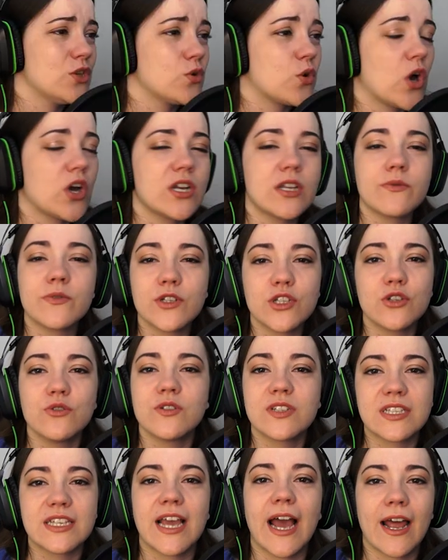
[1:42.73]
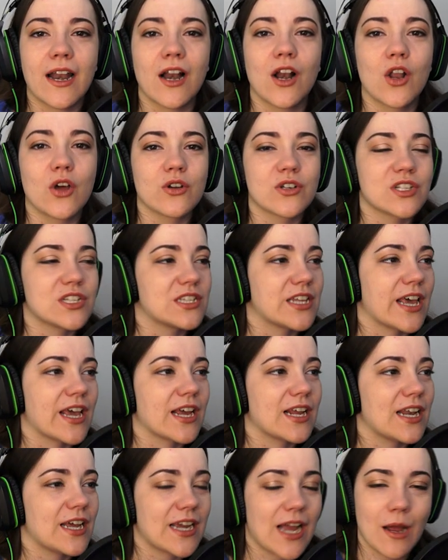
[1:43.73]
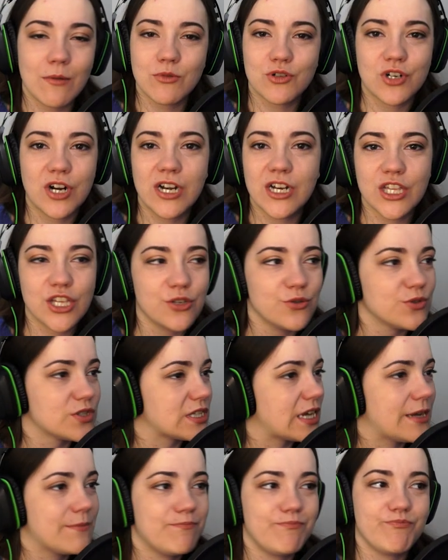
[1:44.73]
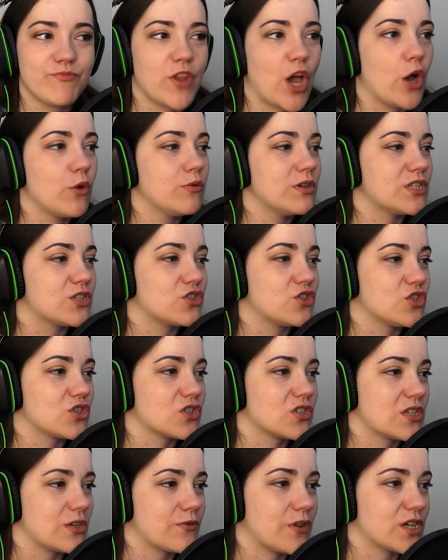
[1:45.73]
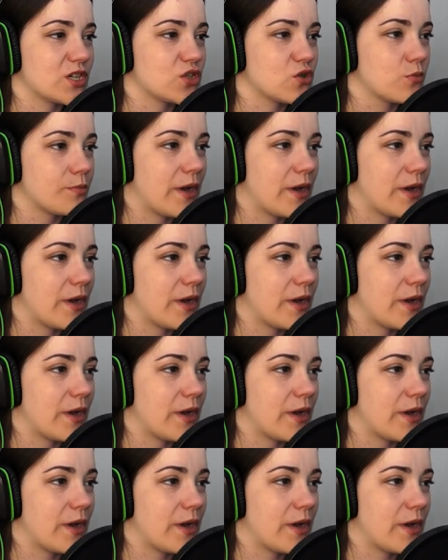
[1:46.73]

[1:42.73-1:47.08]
you can't even use the analog stick. Like, I'm trying to use it. No, it's just directional